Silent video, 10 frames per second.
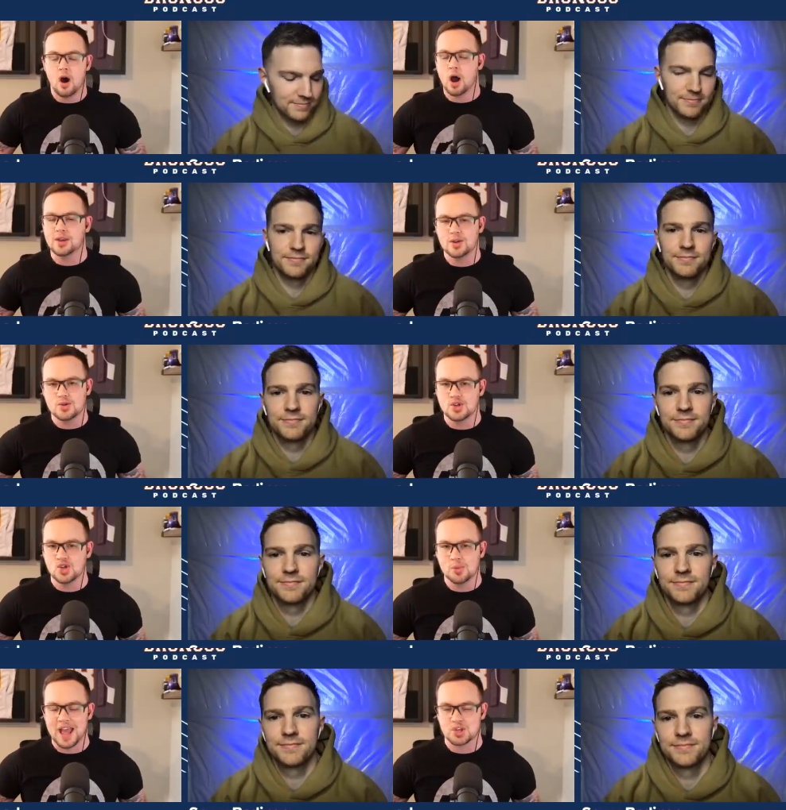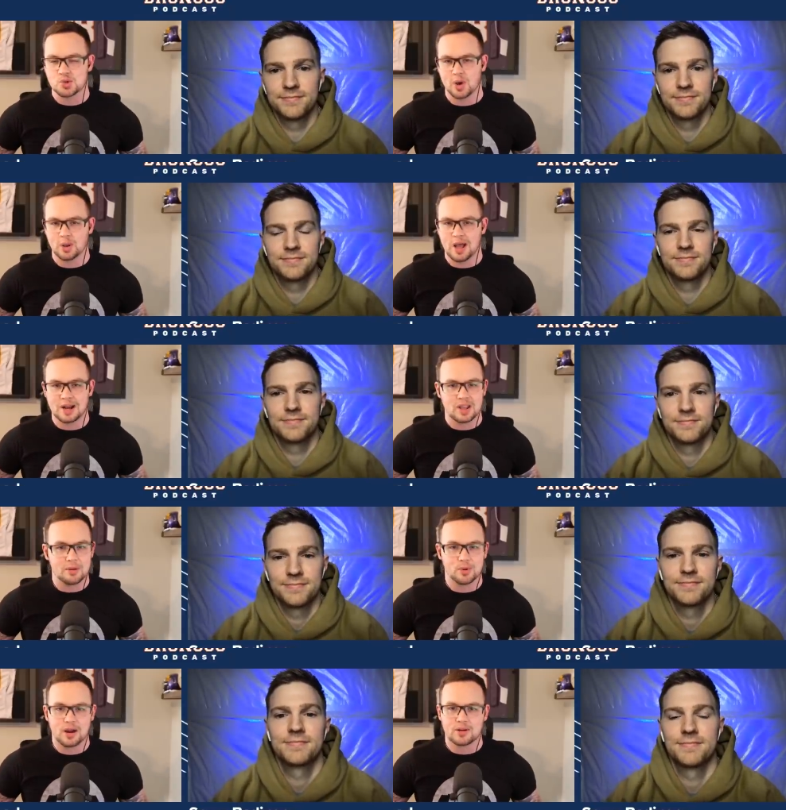Speaker 1: on YouTube as well. Locked
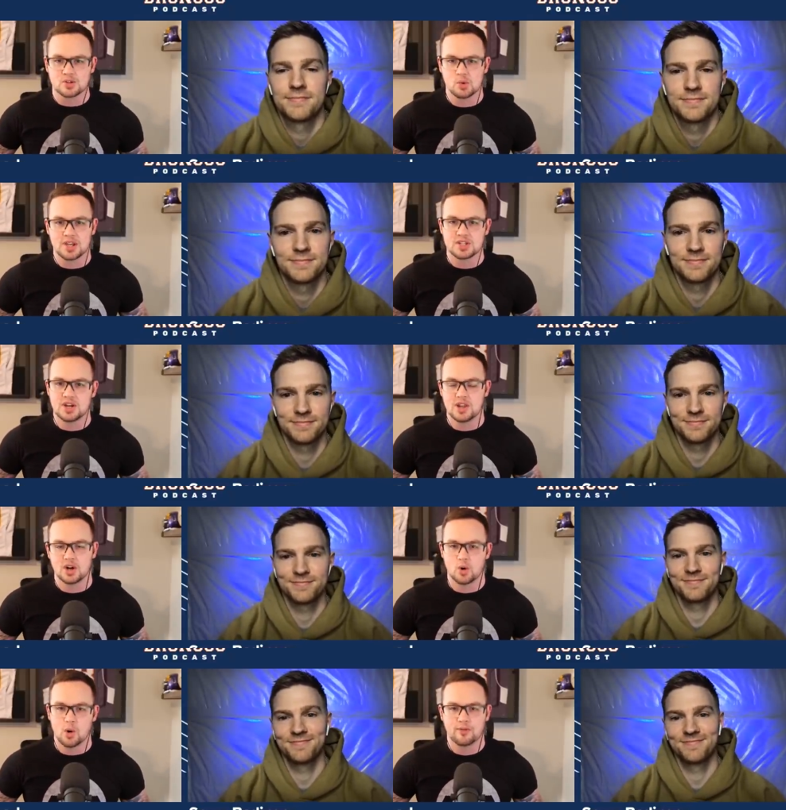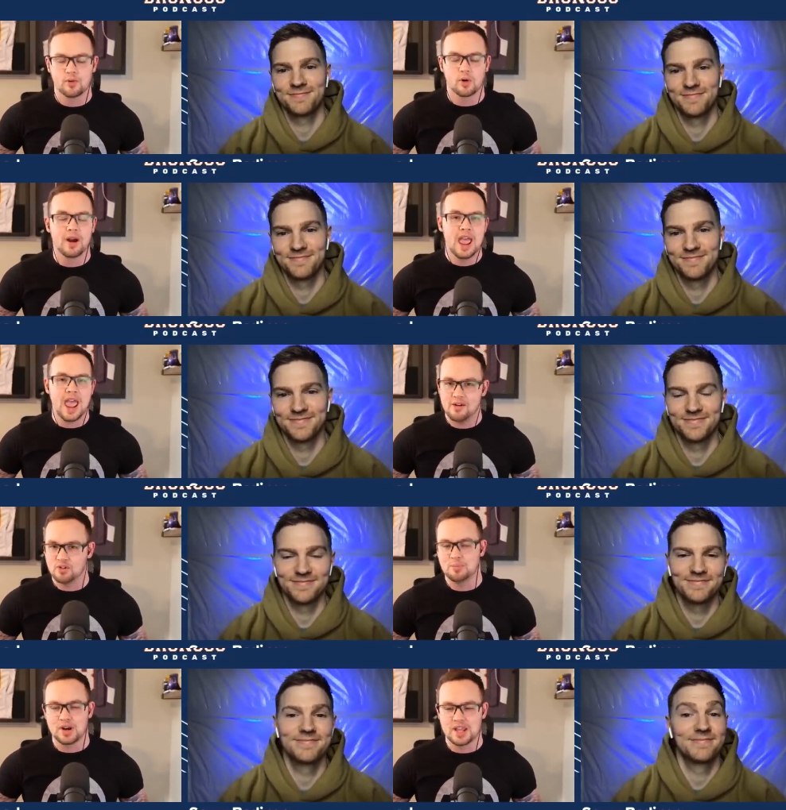On Broncos, we continue to grow for
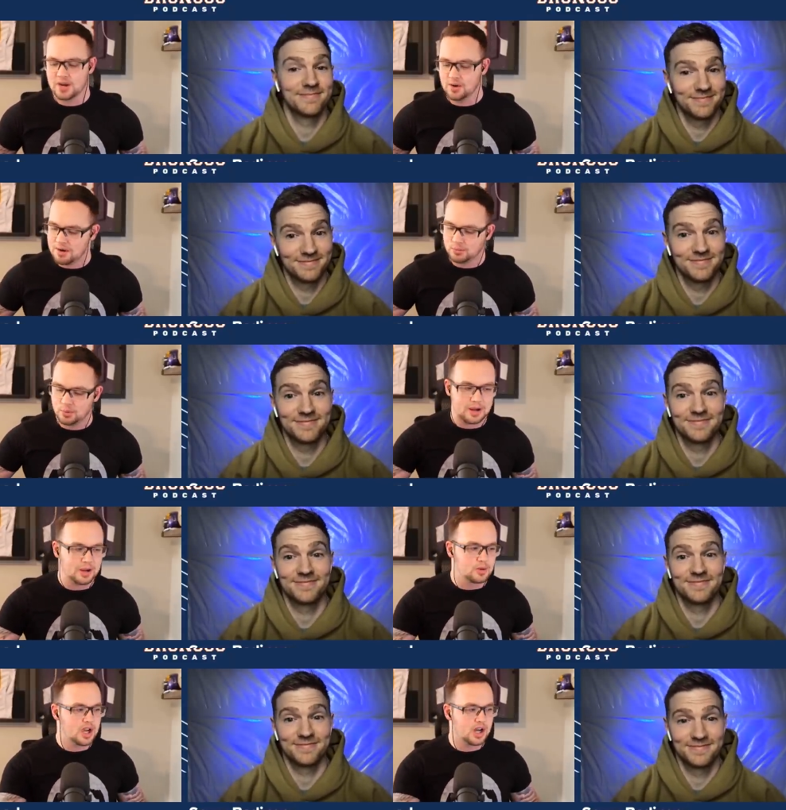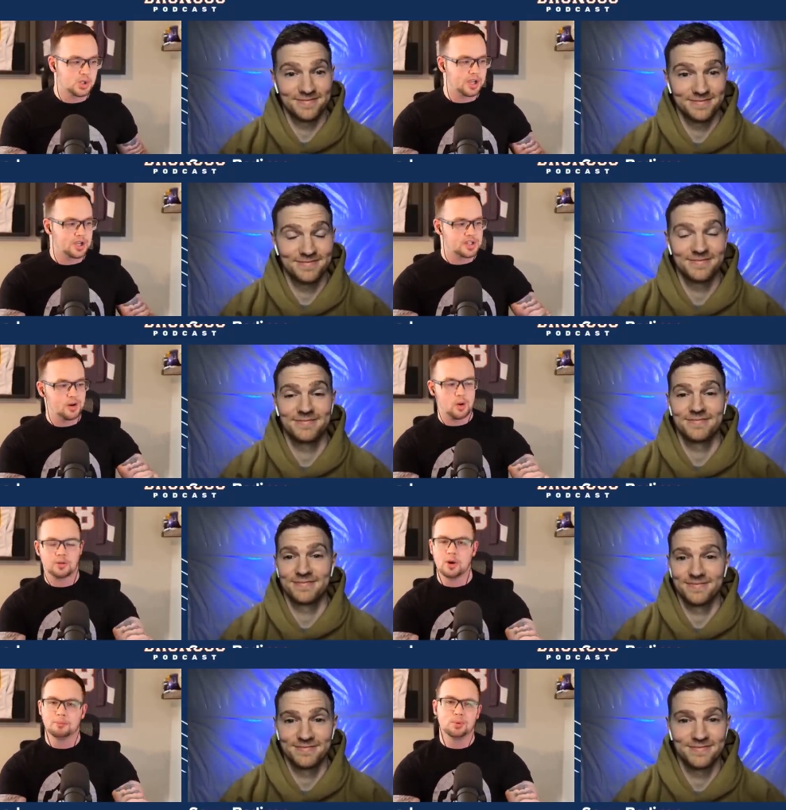everybody here in Broncos Country. Continuing on
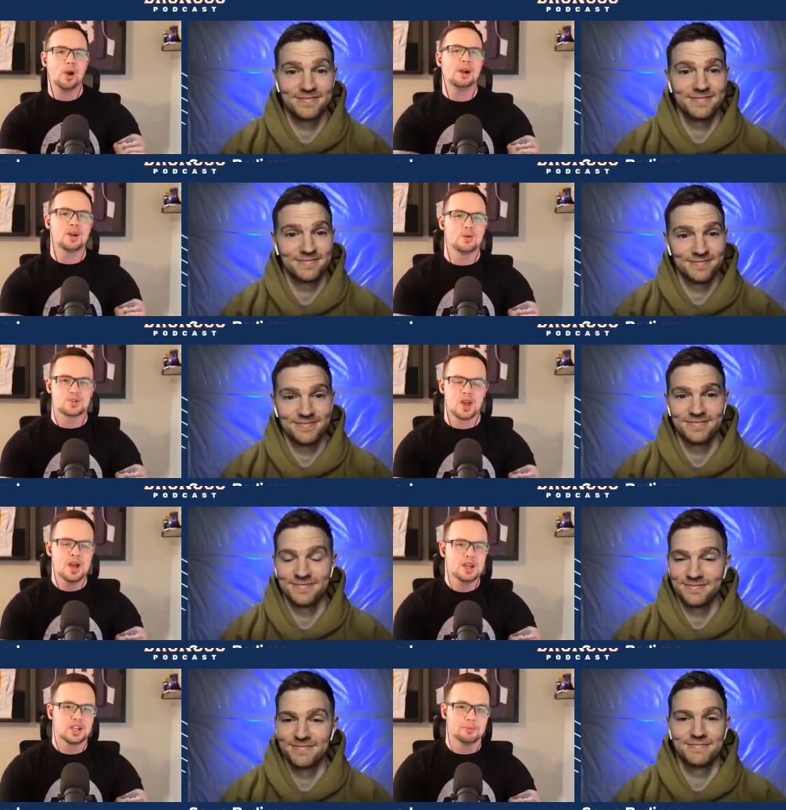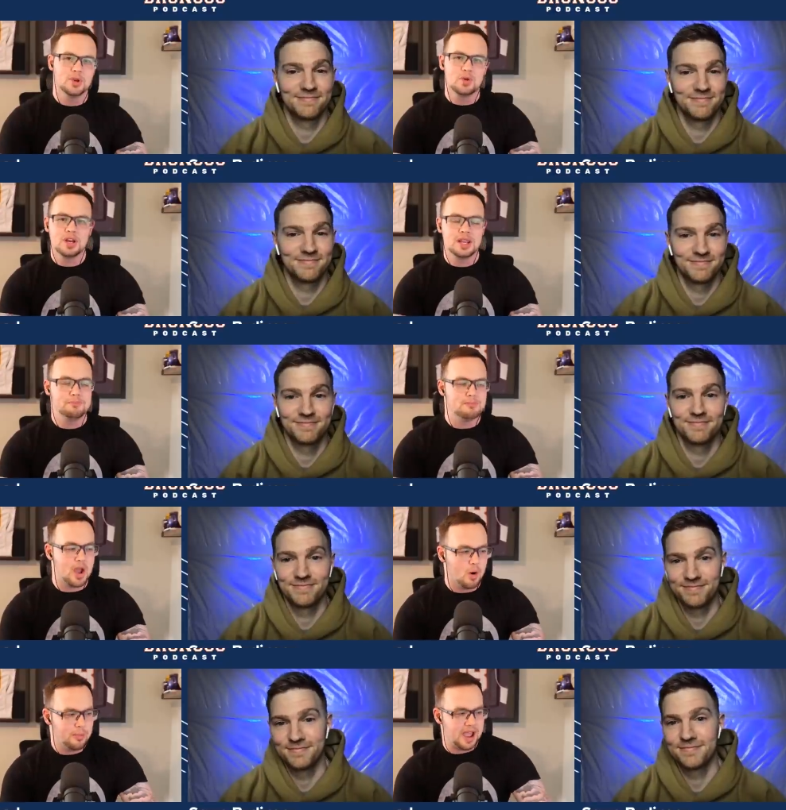with our Broncos community
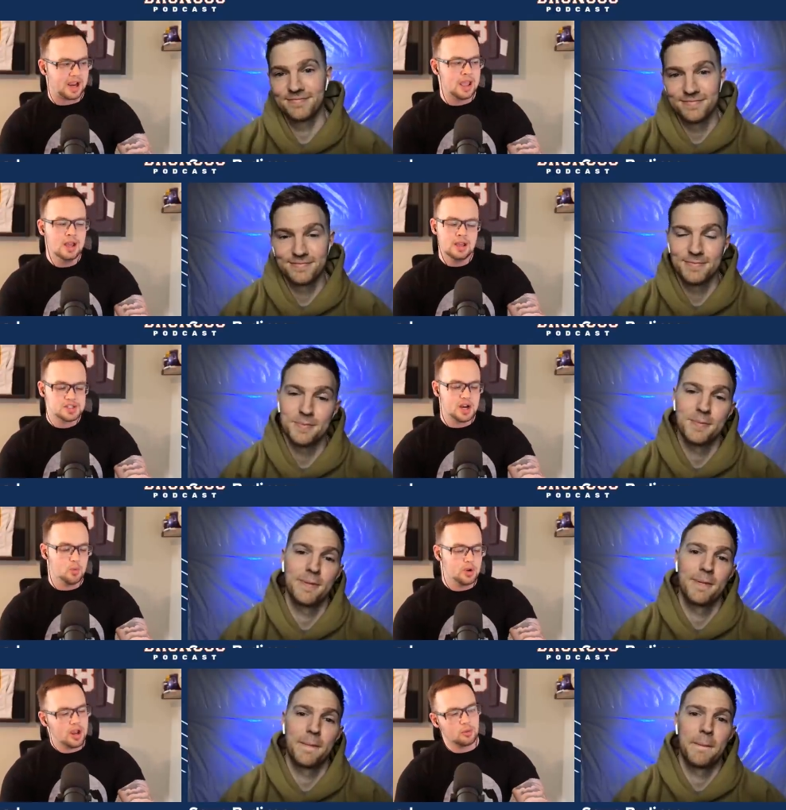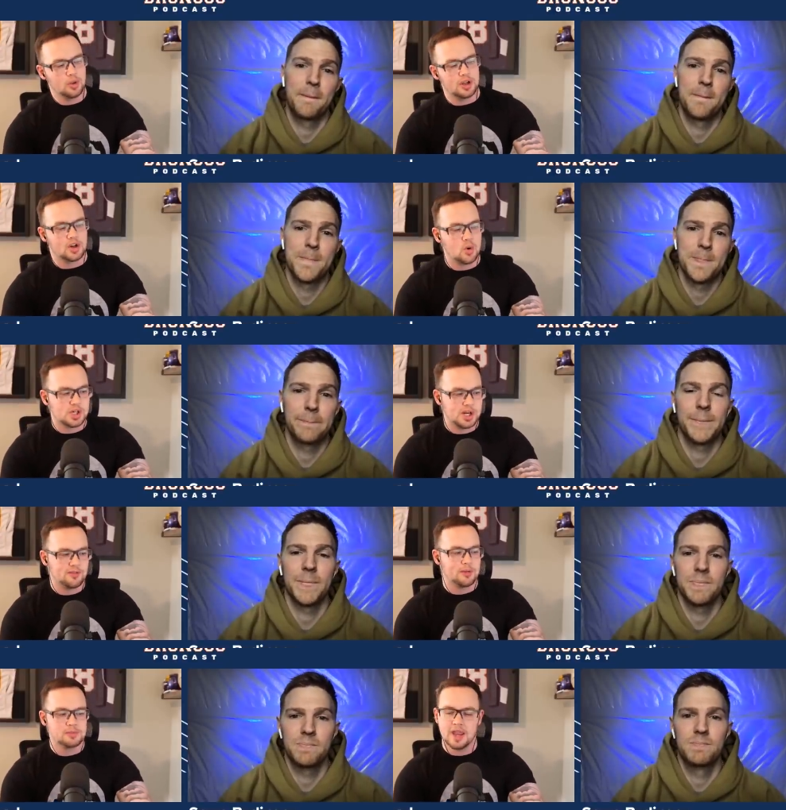mailbag. Sayre, we got a really good question
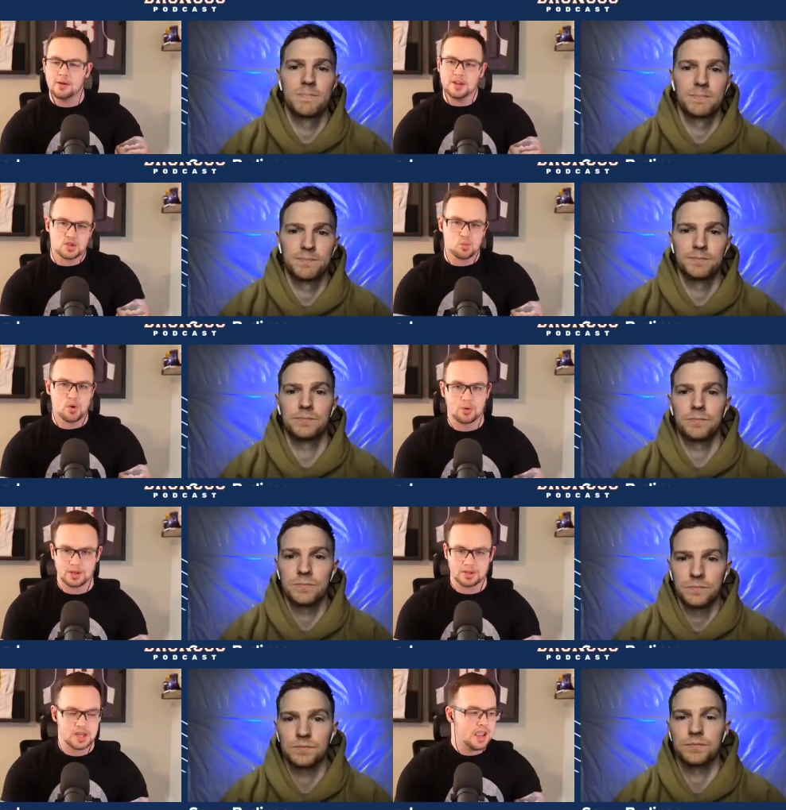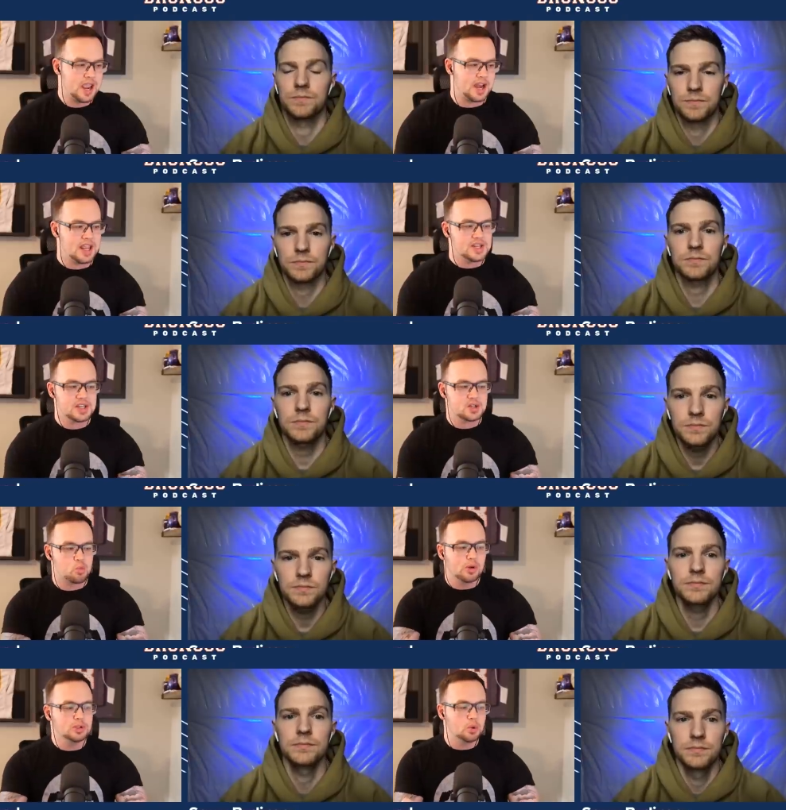from Darius Wilkins, and he says,
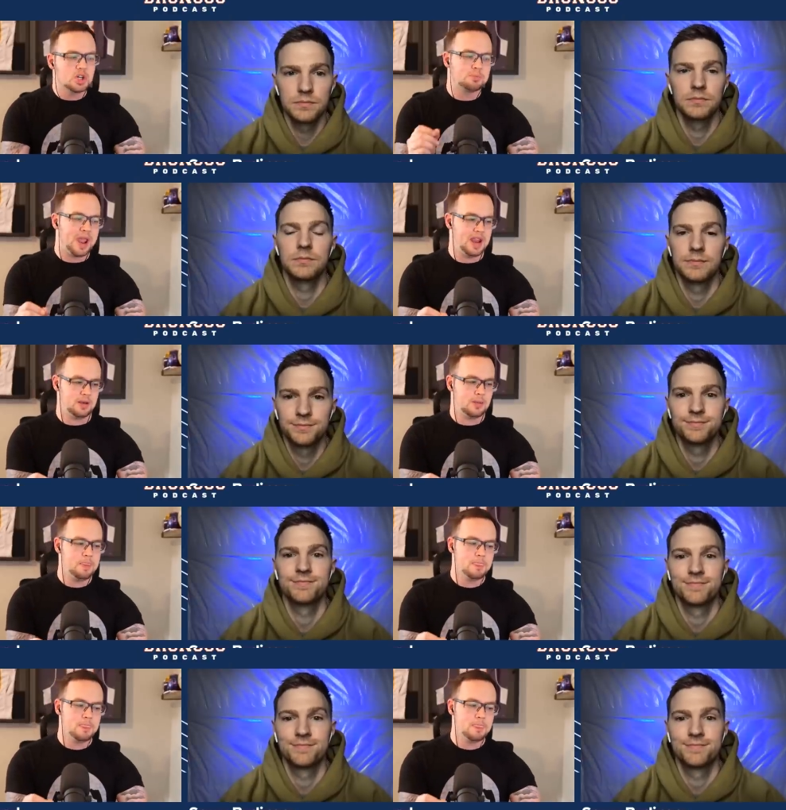Will George Paton